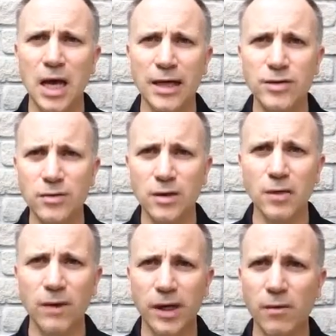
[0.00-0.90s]
I do
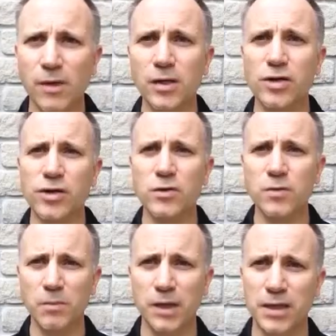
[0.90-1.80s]
not recommend you
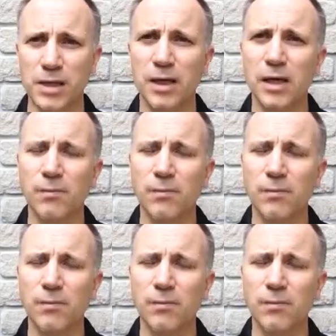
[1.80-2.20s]
use money